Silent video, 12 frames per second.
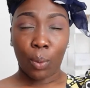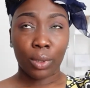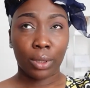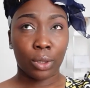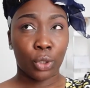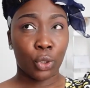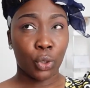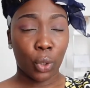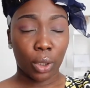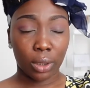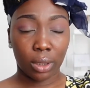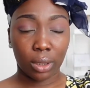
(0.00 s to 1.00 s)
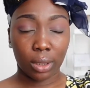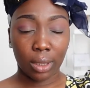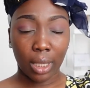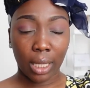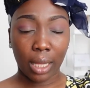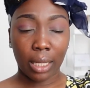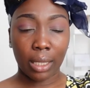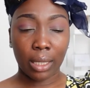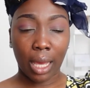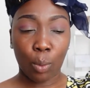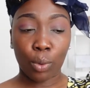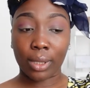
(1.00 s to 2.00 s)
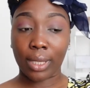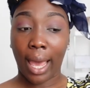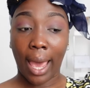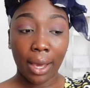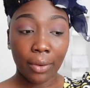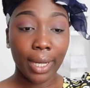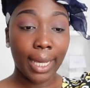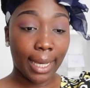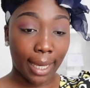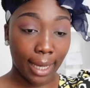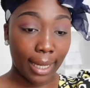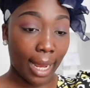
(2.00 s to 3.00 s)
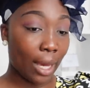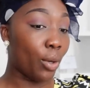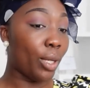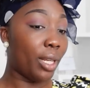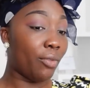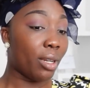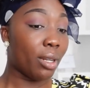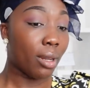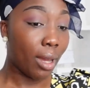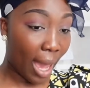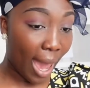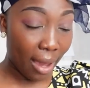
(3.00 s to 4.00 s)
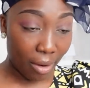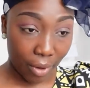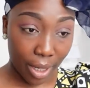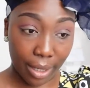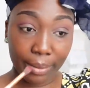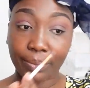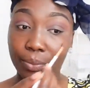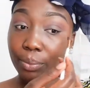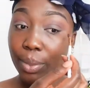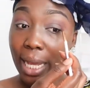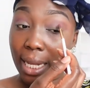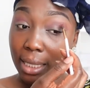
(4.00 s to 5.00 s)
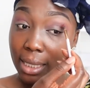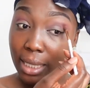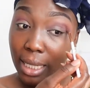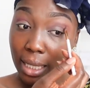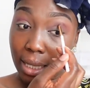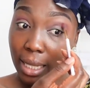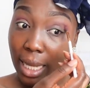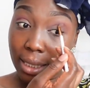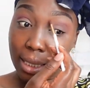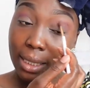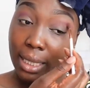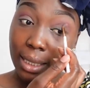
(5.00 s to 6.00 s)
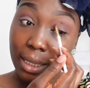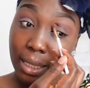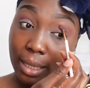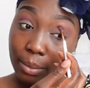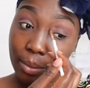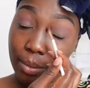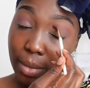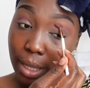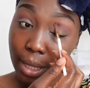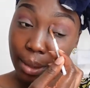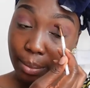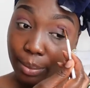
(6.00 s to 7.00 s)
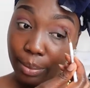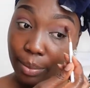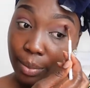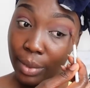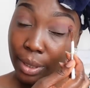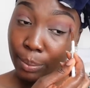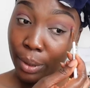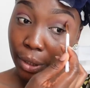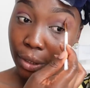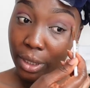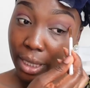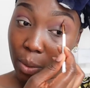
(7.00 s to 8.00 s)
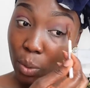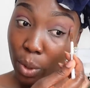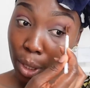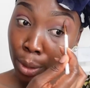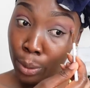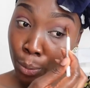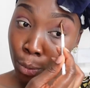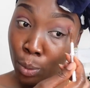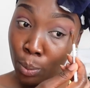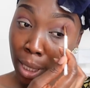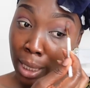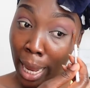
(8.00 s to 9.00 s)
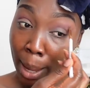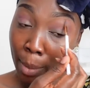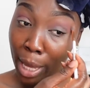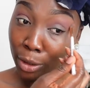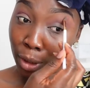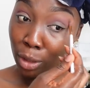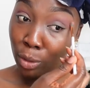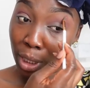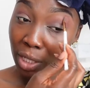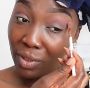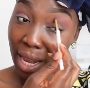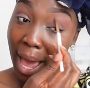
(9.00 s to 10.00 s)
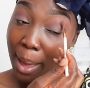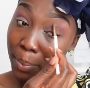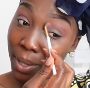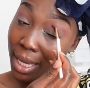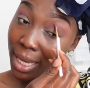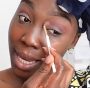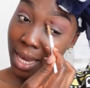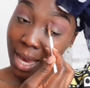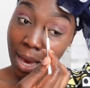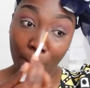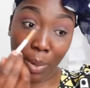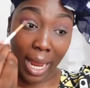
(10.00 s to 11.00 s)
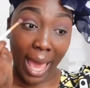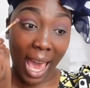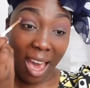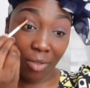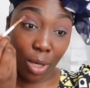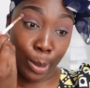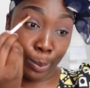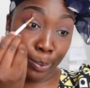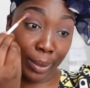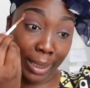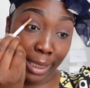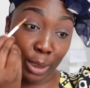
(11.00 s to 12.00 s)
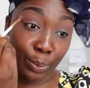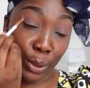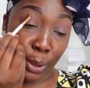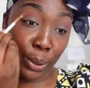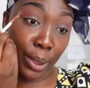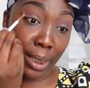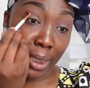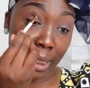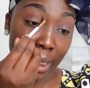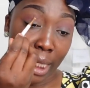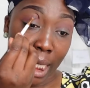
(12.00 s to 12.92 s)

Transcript: I was shocked and then I was angry again. I got even angrier, but I didn't say anything. I just sent them um, pictures that I were in the room and I'm actually not even happy, but I haven't complained because